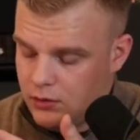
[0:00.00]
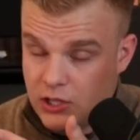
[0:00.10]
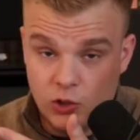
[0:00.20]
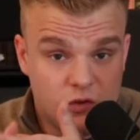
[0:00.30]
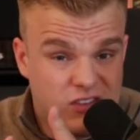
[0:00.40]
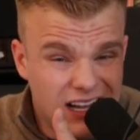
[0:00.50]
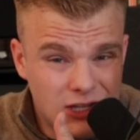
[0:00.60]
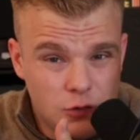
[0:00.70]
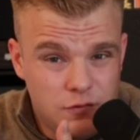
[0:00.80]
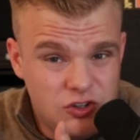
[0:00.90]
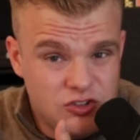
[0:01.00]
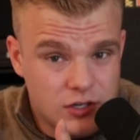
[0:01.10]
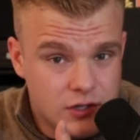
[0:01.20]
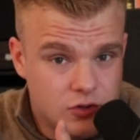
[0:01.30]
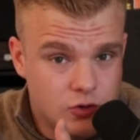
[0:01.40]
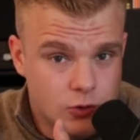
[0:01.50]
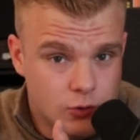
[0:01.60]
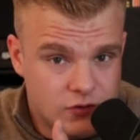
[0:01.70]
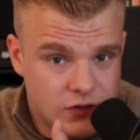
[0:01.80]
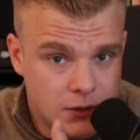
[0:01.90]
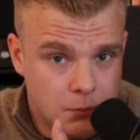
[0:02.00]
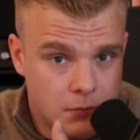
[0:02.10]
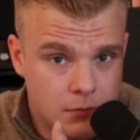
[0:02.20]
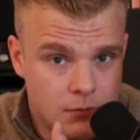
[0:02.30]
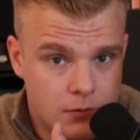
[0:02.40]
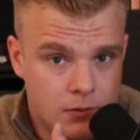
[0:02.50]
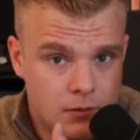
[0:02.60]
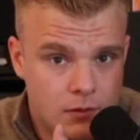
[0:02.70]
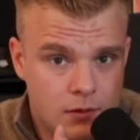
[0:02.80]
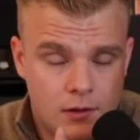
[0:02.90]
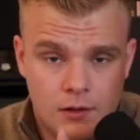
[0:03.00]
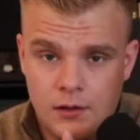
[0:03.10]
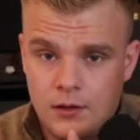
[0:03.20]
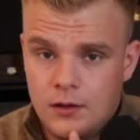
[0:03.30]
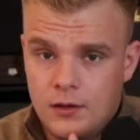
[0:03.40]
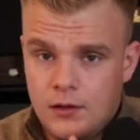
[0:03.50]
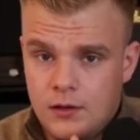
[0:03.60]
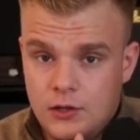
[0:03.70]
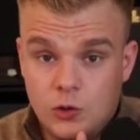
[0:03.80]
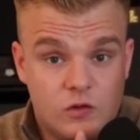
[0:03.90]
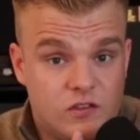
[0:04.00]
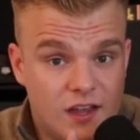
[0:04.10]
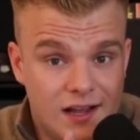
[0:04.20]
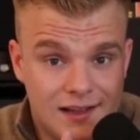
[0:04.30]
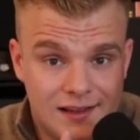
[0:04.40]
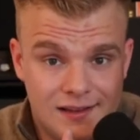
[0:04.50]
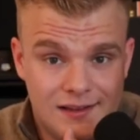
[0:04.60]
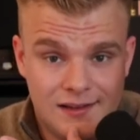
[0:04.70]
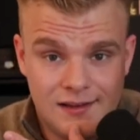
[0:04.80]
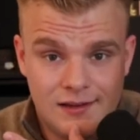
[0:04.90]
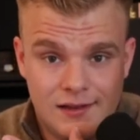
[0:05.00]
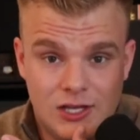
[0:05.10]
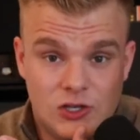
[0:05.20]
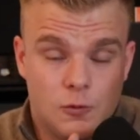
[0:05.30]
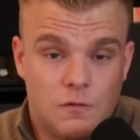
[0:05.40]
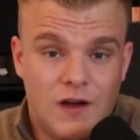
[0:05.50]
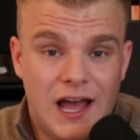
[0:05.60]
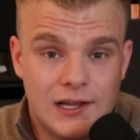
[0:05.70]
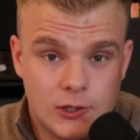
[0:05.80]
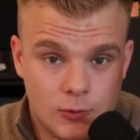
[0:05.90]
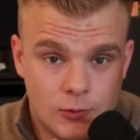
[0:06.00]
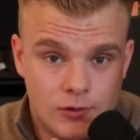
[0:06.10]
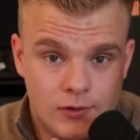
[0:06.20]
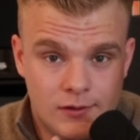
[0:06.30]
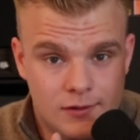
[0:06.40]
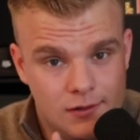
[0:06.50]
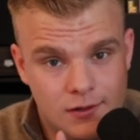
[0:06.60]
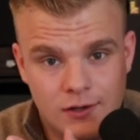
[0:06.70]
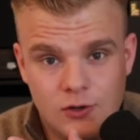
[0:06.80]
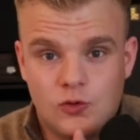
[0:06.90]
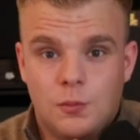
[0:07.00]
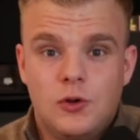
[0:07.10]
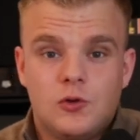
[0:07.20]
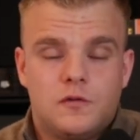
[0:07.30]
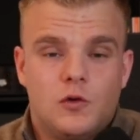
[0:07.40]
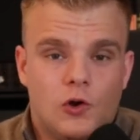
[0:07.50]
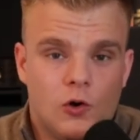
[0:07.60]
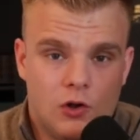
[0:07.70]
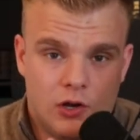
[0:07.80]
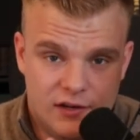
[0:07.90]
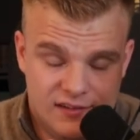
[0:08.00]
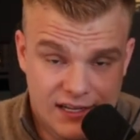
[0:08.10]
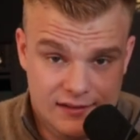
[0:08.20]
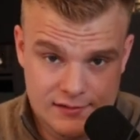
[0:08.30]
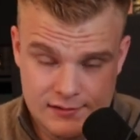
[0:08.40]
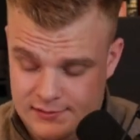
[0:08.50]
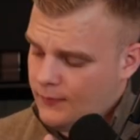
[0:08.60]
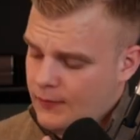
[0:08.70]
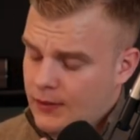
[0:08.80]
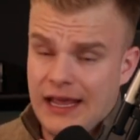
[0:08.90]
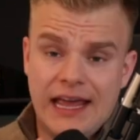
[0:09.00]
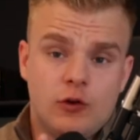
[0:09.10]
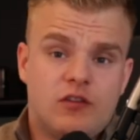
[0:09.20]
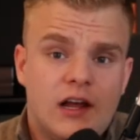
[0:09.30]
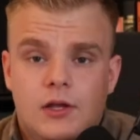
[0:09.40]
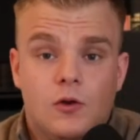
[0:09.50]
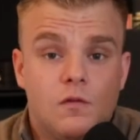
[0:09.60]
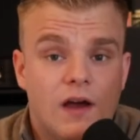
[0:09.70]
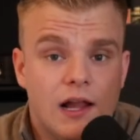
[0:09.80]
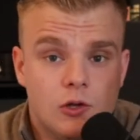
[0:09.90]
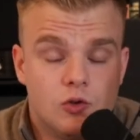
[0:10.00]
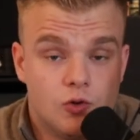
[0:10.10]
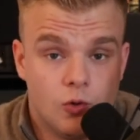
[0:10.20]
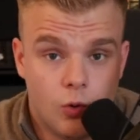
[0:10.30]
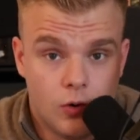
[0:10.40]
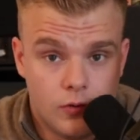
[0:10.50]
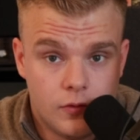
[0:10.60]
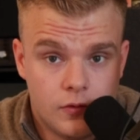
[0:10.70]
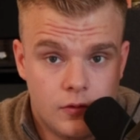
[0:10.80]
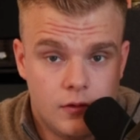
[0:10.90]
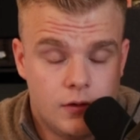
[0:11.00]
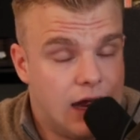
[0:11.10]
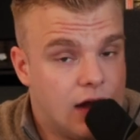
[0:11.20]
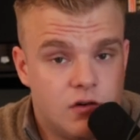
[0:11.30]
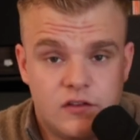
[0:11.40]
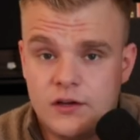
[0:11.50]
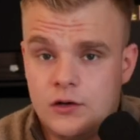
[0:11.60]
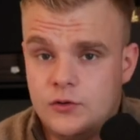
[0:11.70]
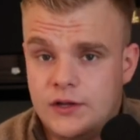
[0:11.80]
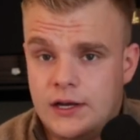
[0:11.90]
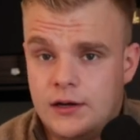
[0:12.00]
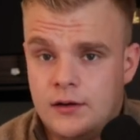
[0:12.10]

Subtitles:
You sell your vision to your team. You sell your value to the beautiful girl on a date. And you sell your value to the world every single day.